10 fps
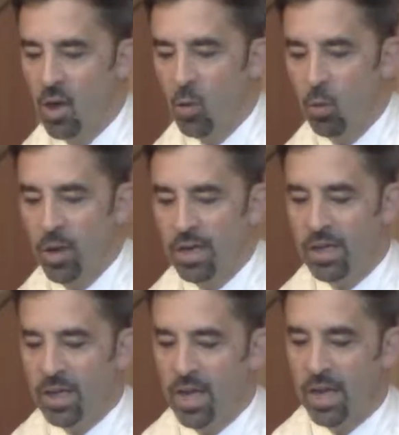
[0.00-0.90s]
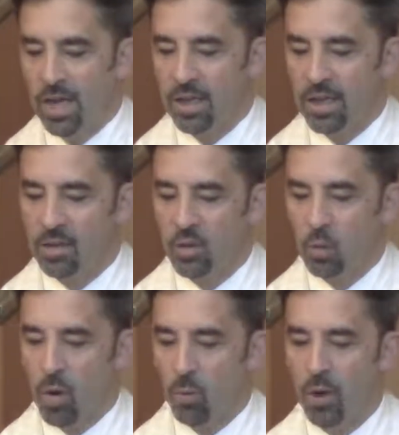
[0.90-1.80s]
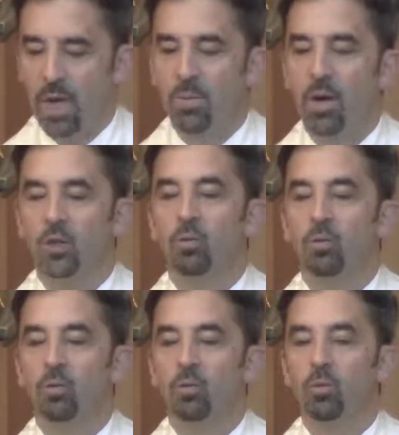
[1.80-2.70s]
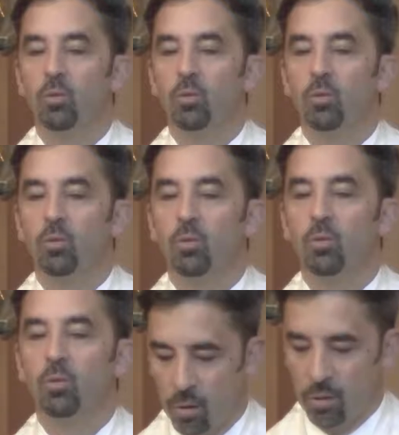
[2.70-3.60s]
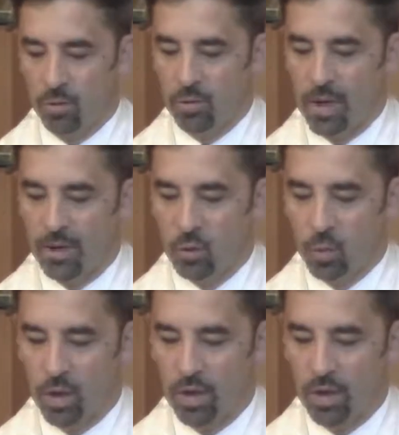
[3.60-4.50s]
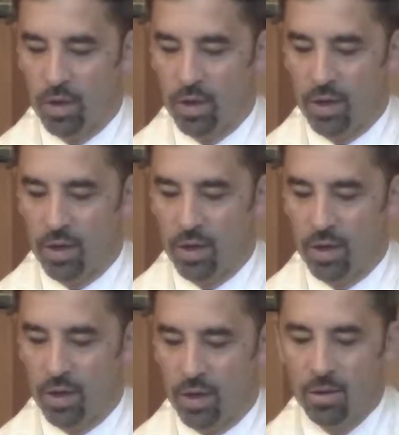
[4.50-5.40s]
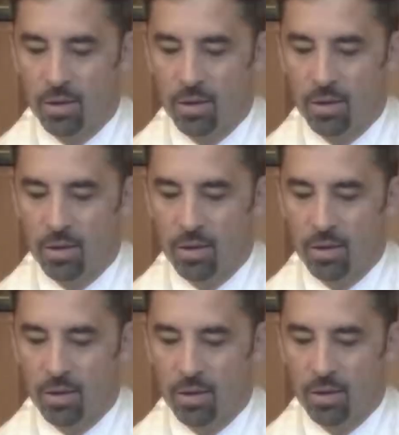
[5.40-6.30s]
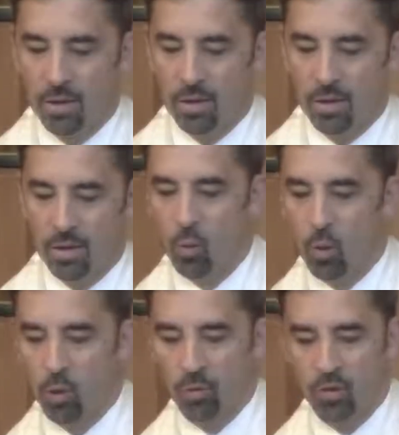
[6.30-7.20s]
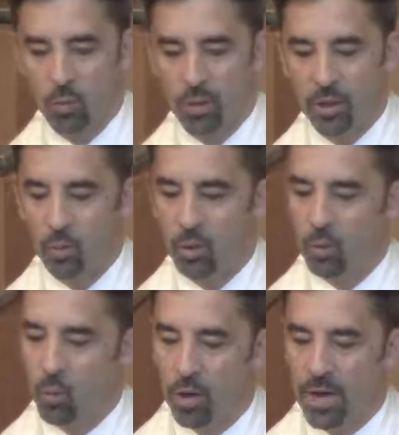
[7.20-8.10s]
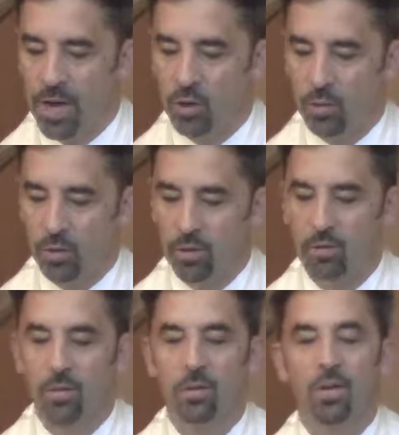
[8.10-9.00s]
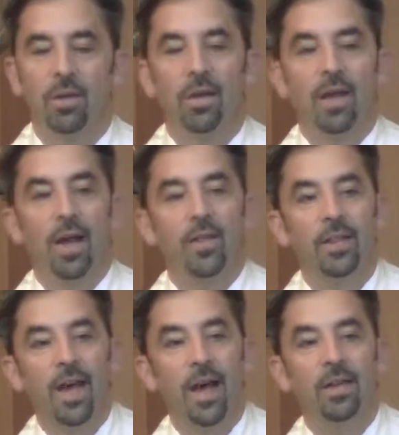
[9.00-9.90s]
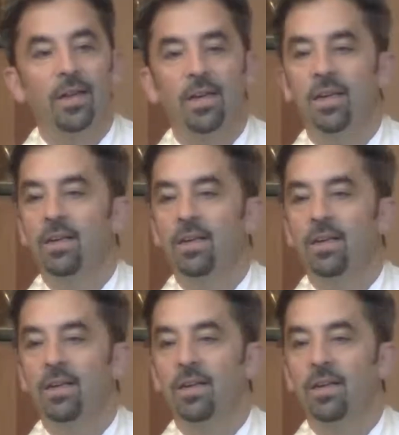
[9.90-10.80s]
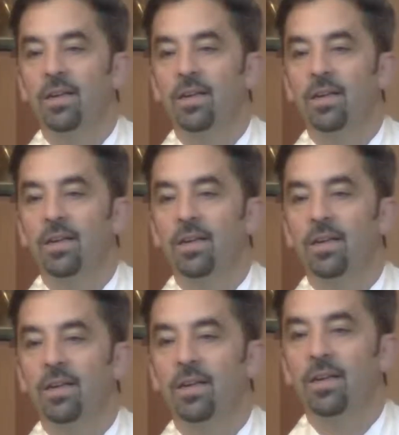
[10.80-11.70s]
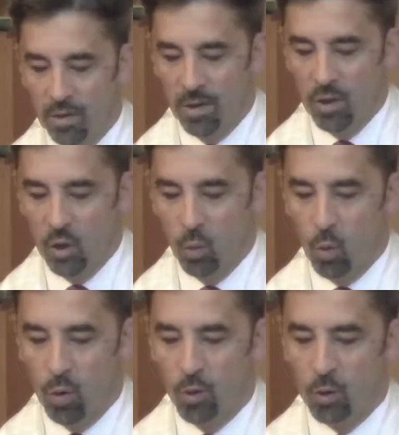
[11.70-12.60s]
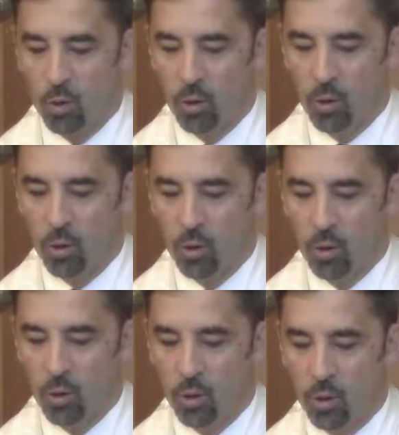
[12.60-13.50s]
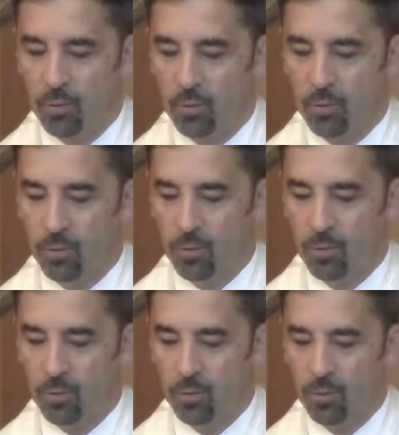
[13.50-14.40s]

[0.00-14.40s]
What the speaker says: We think this is what we must reflect in the world as well. The psalmist tells us that the world is built with one attribute, and that is chesed. The world will be built from love.